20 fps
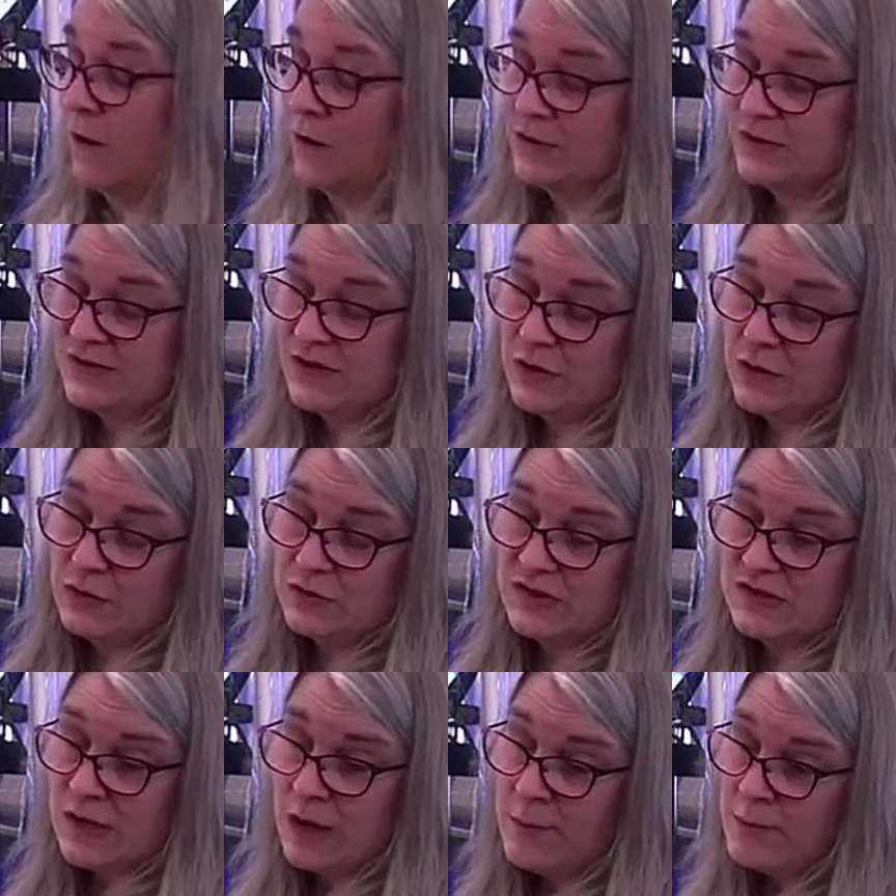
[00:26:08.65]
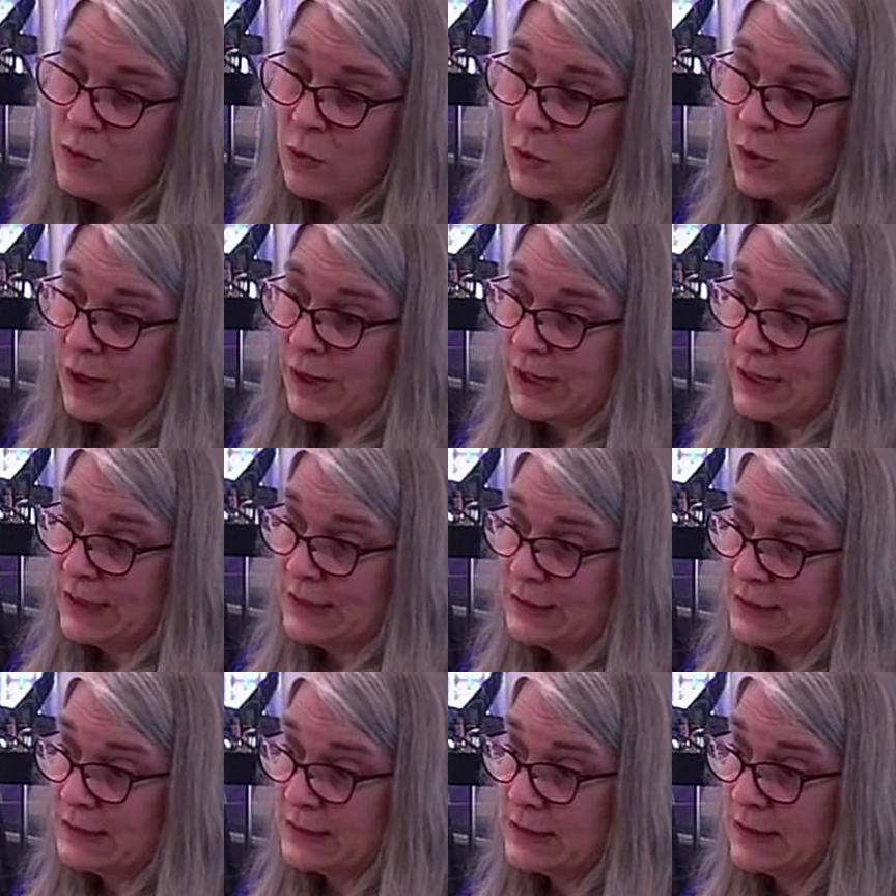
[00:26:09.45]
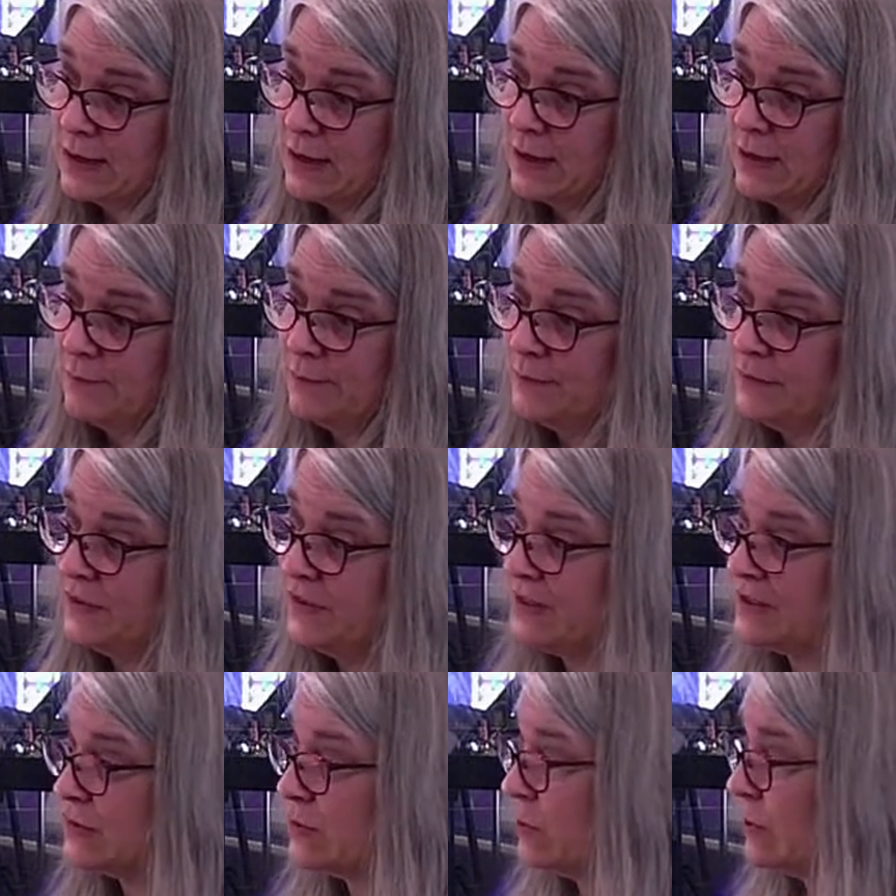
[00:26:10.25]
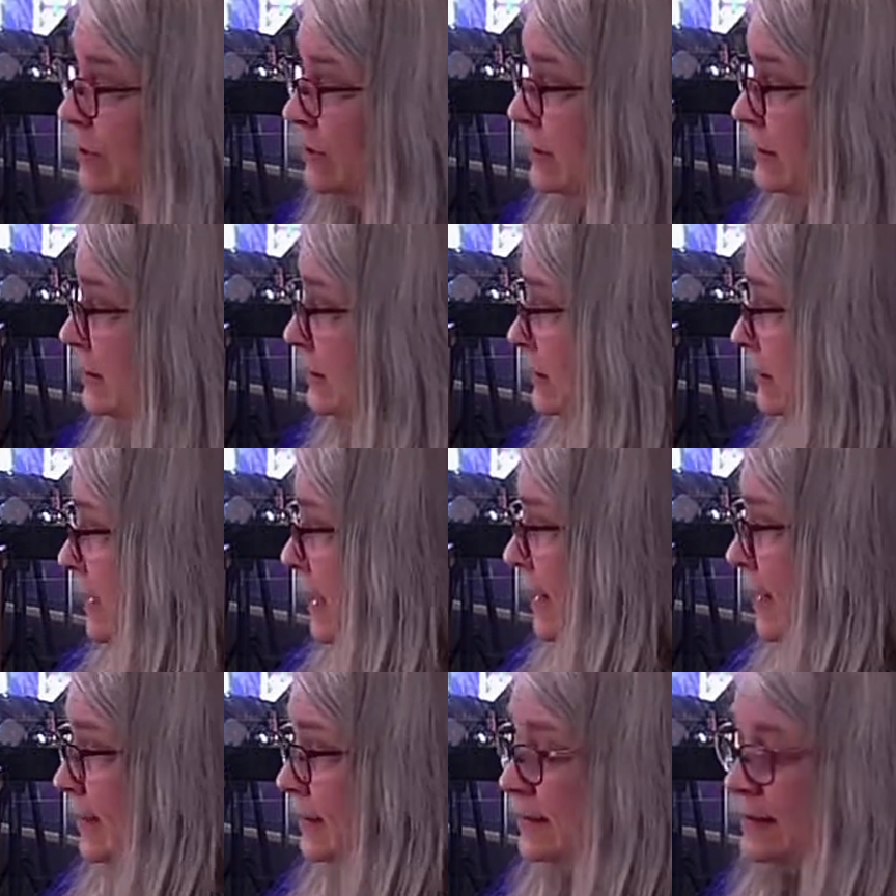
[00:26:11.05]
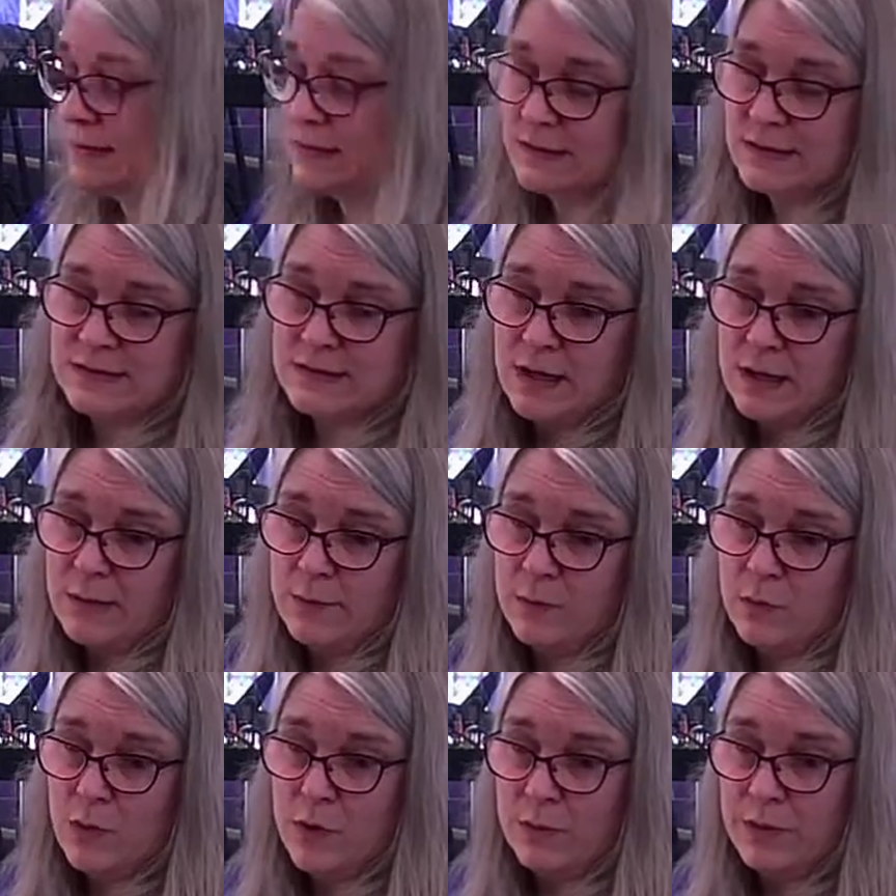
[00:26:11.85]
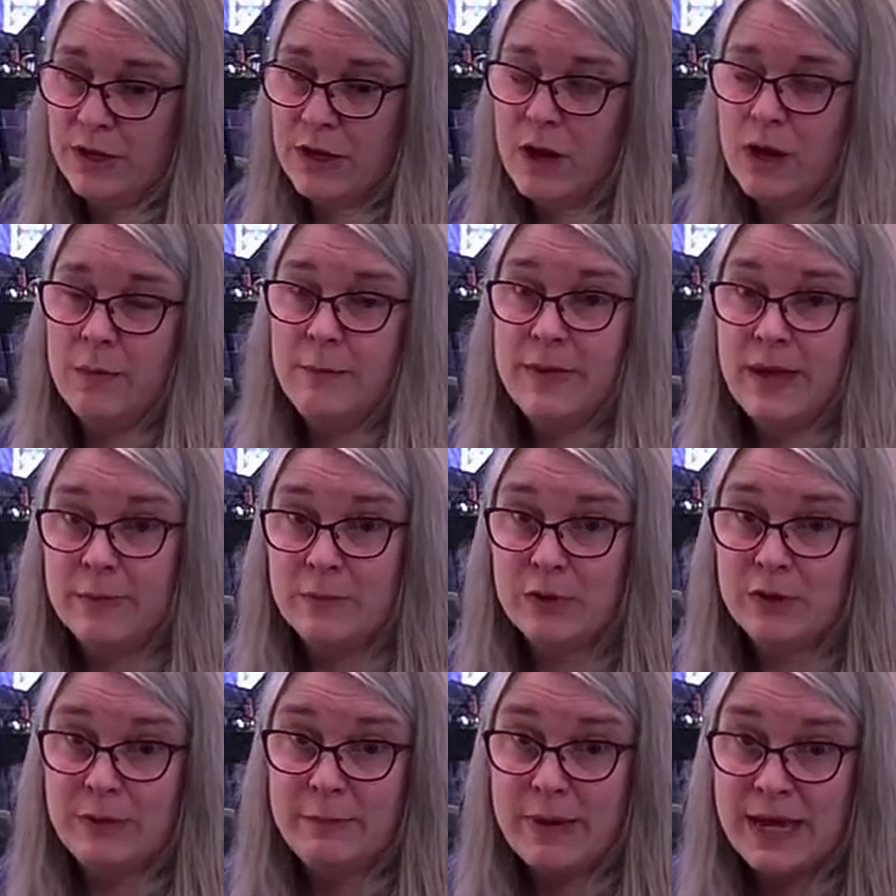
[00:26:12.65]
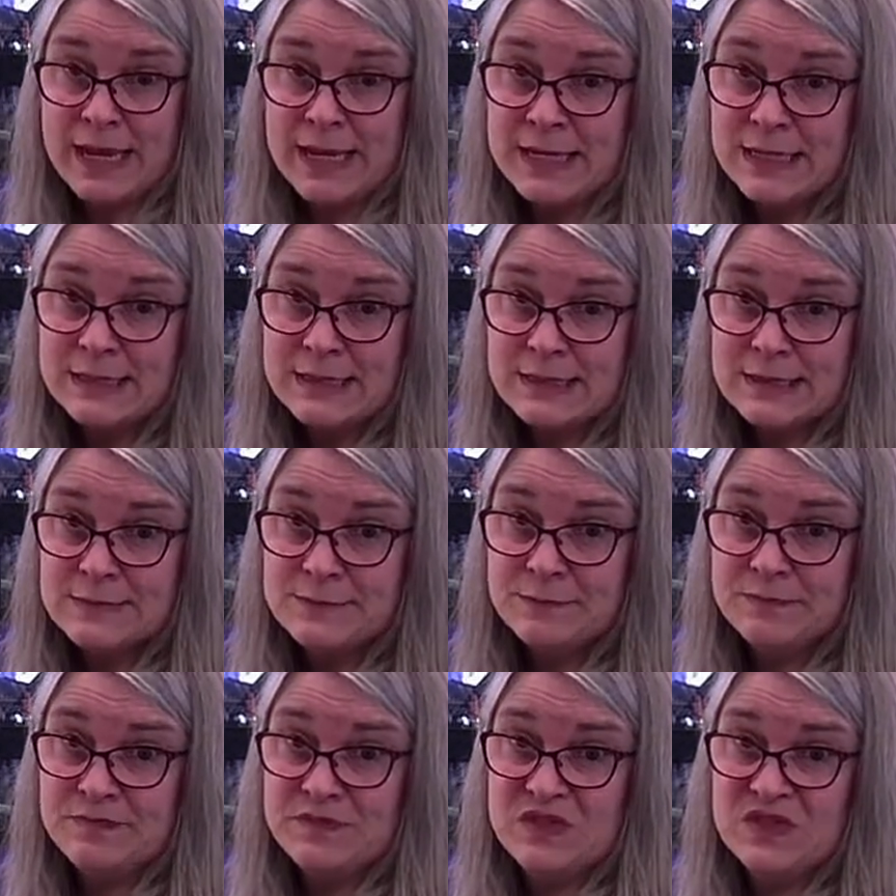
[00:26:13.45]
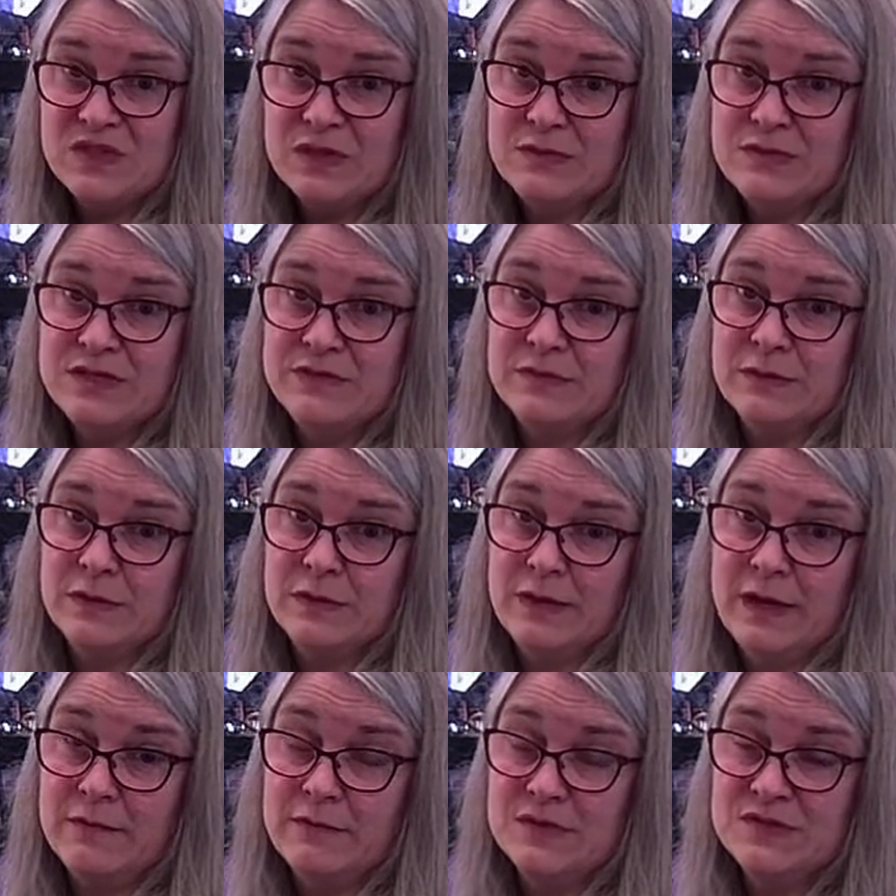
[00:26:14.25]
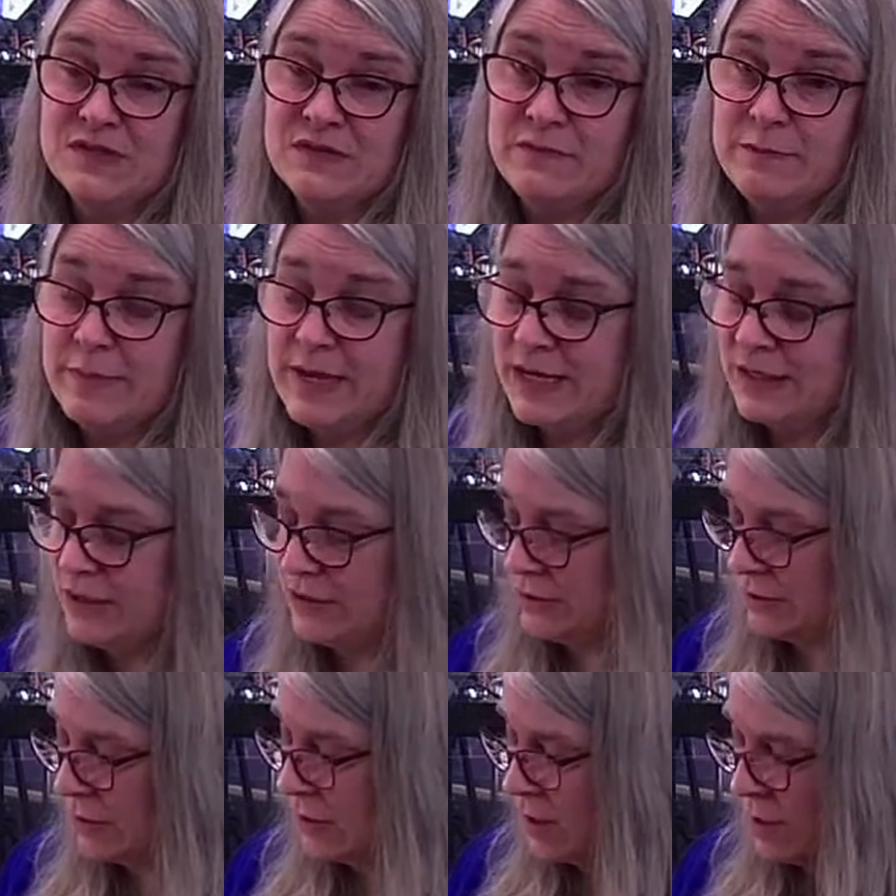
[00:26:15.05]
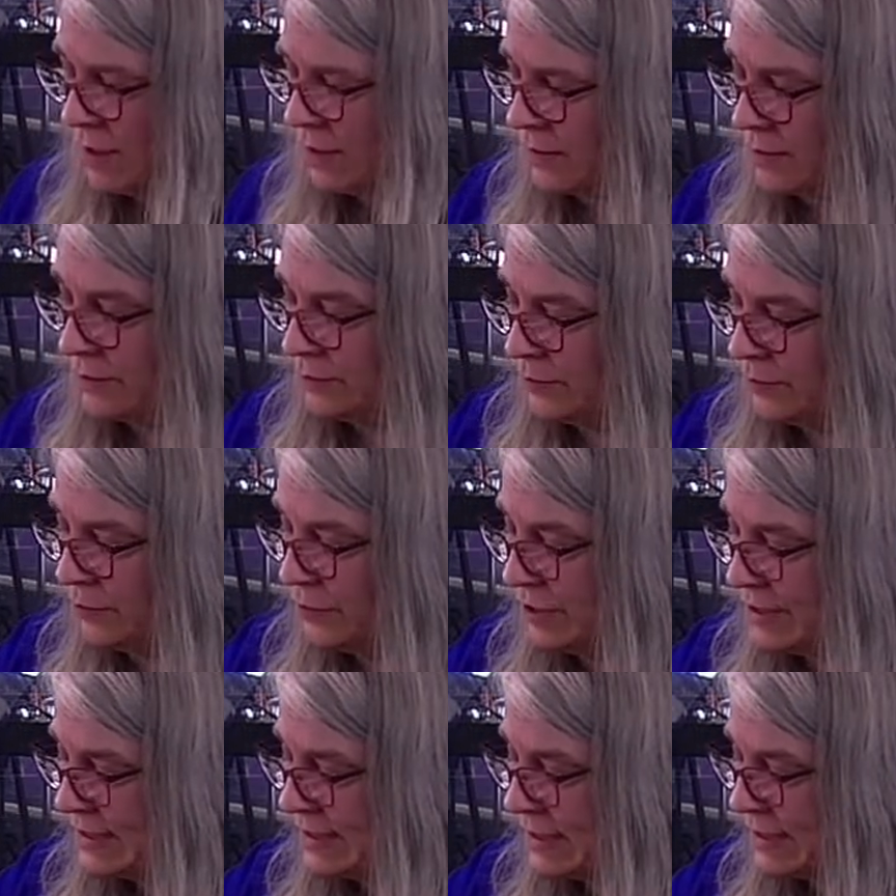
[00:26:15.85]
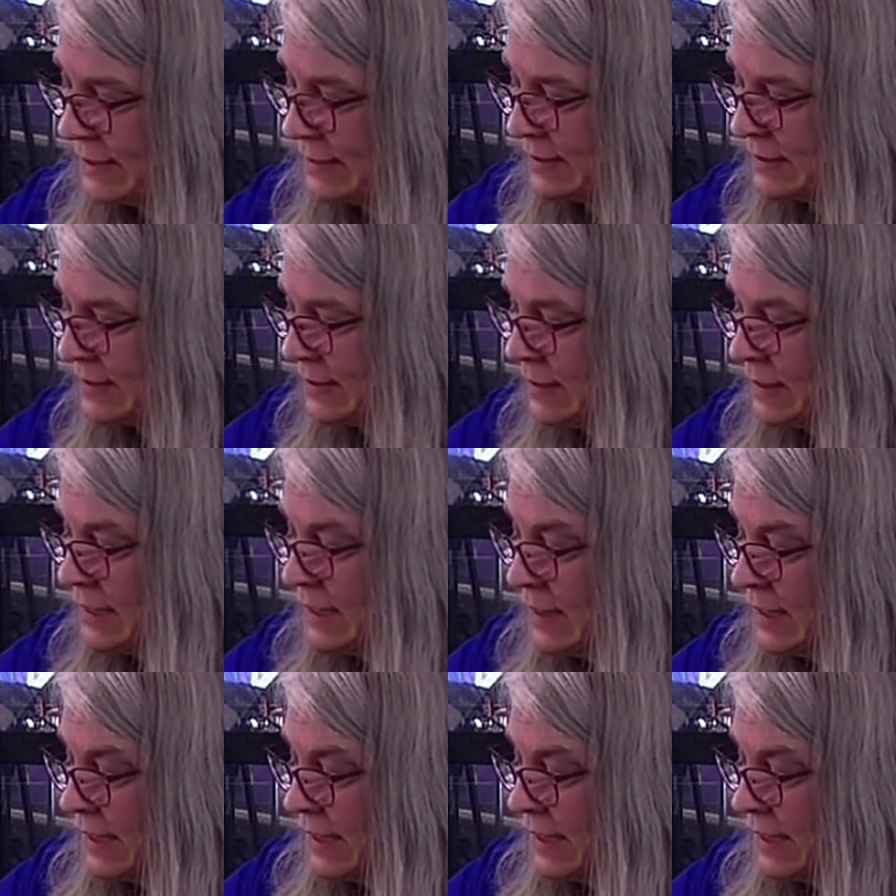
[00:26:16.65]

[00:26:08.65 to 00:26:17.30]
Also, some organs, um, this one has some what we call memory banks, so different levels of menu uh, presets